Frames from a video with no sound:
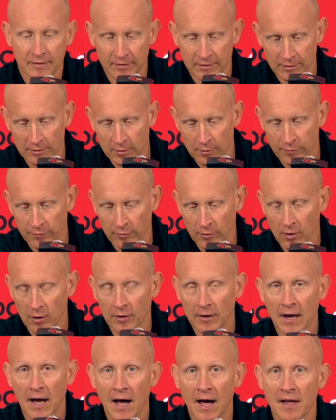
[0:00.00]
You know, for our
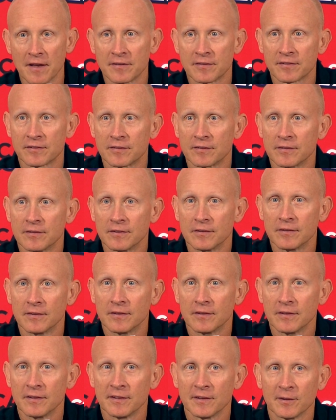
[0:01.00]
guys,
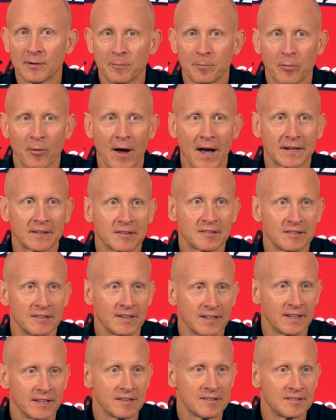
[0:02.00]
you know, practicing
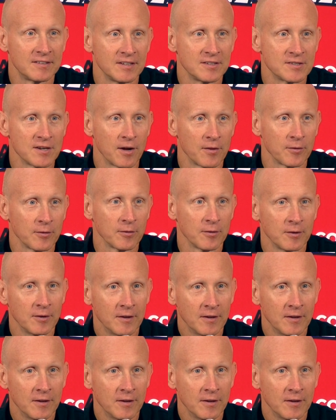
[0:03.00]
against each other